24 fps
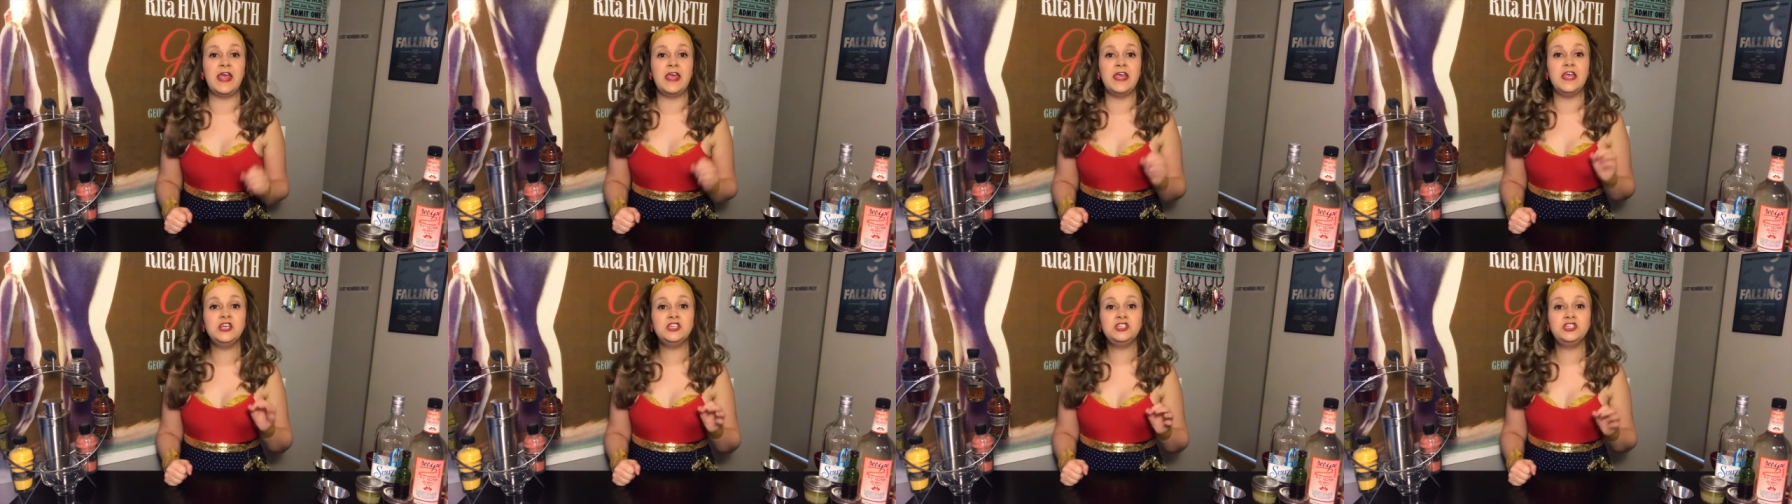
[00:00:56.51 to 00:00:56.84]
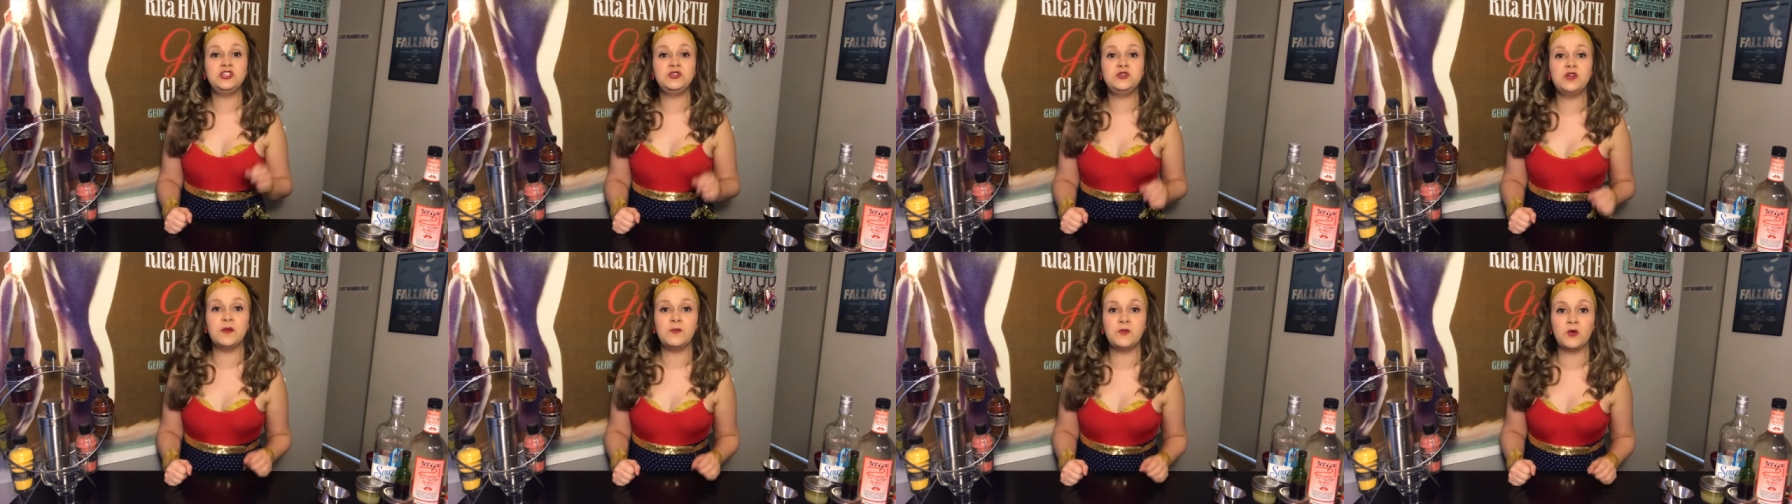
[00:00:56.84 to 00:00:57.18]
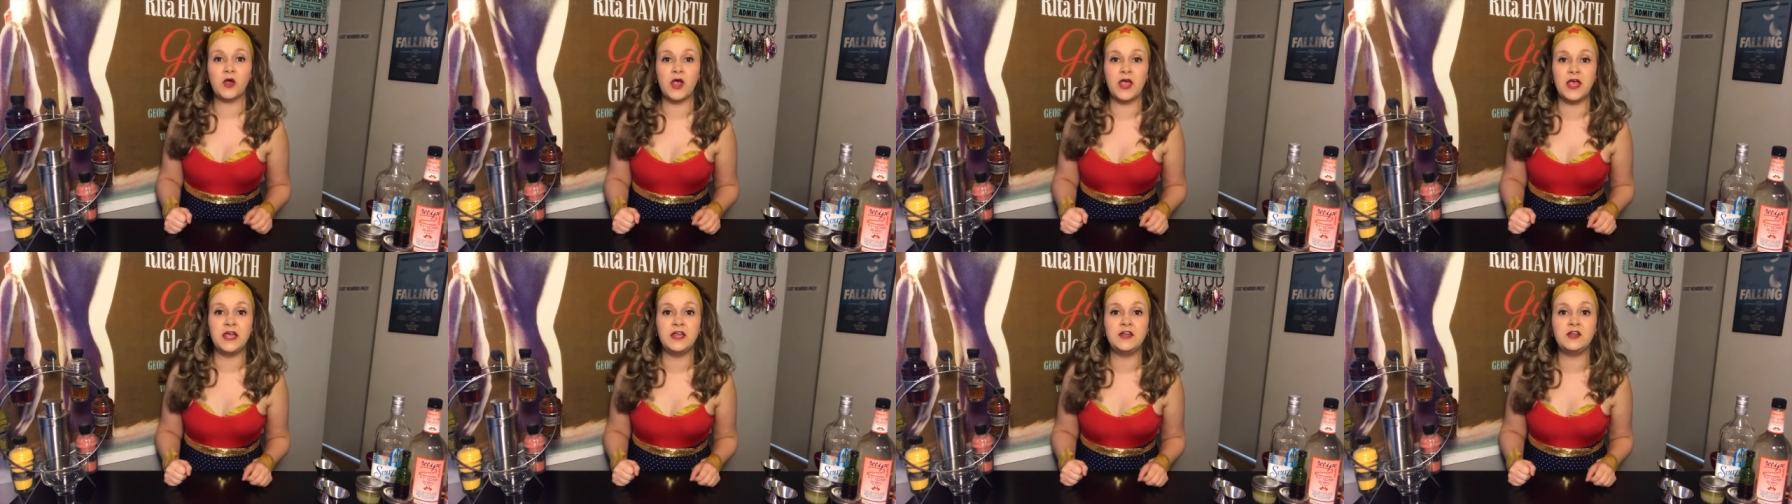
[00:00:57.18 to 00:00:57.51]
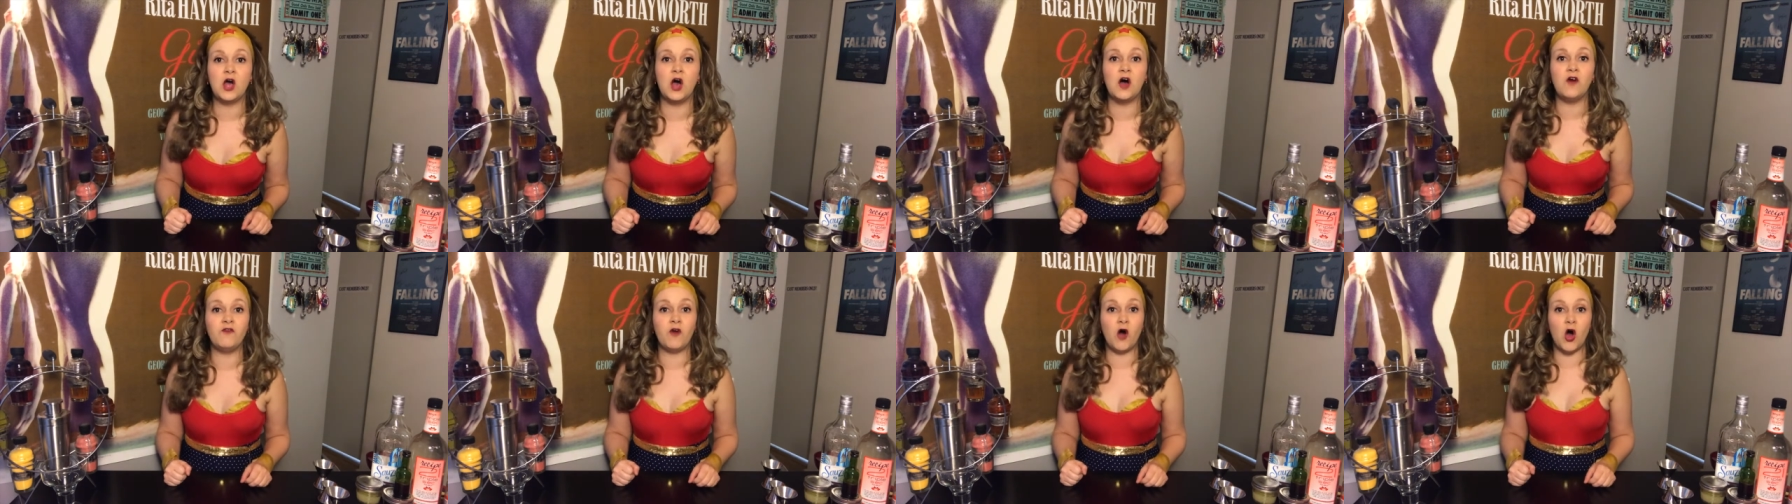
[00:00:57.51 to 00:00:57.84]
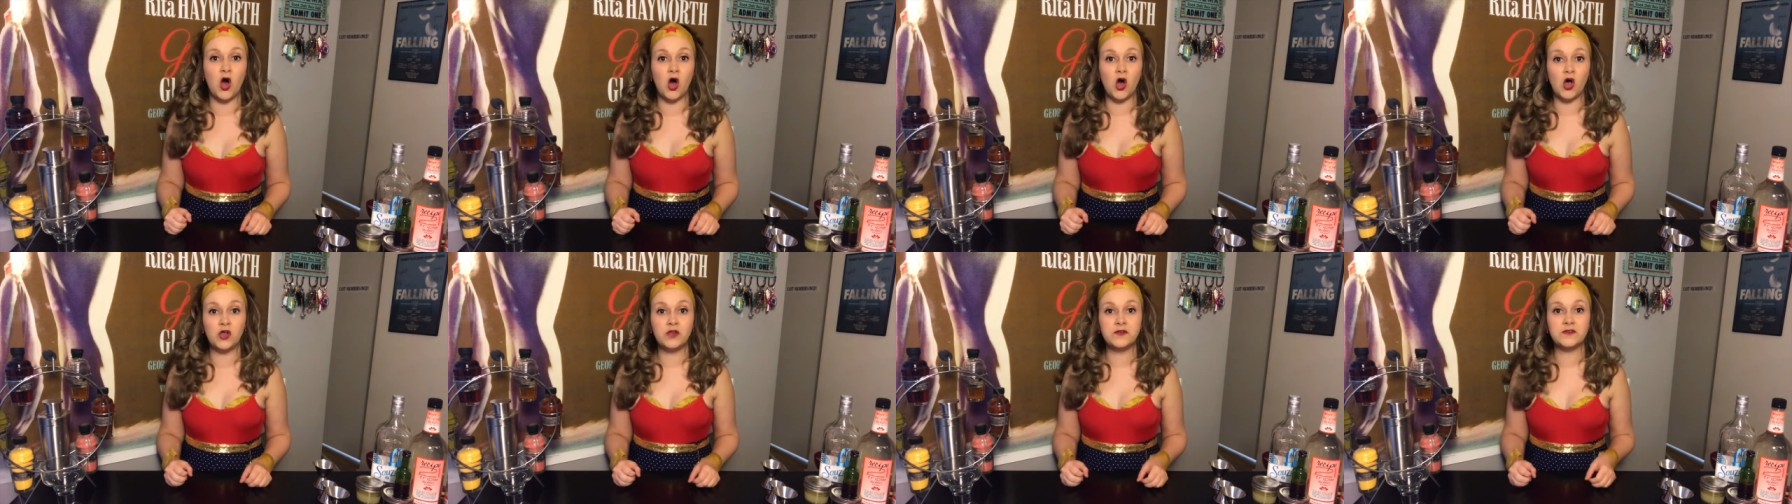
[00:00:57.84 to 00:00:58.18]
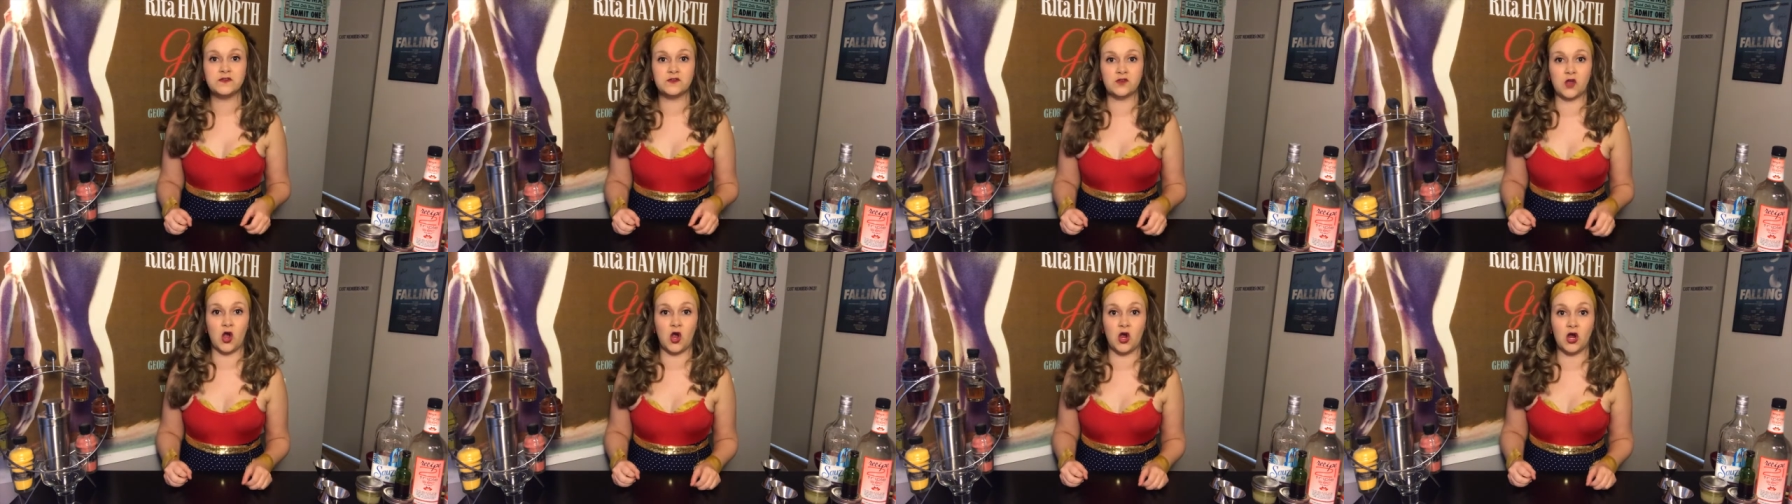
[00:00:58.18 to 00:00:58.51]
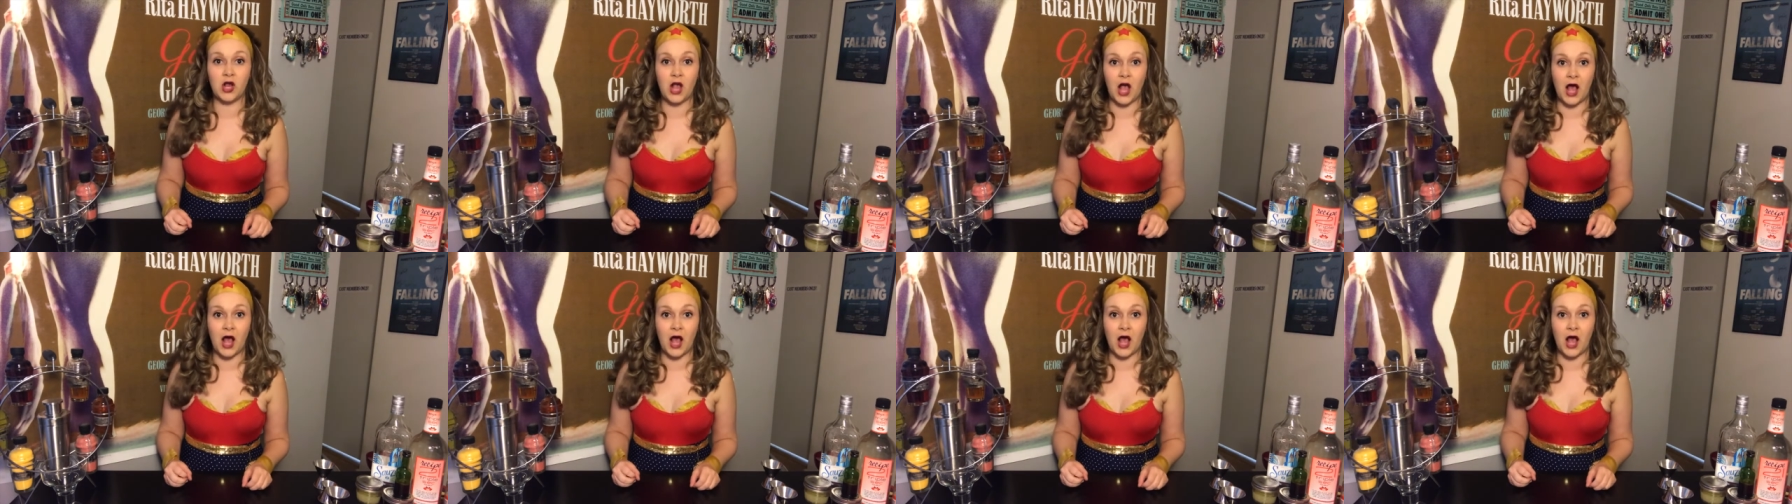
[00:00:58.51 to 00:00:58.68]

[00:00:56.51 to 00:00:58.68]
issue number 8 of All Star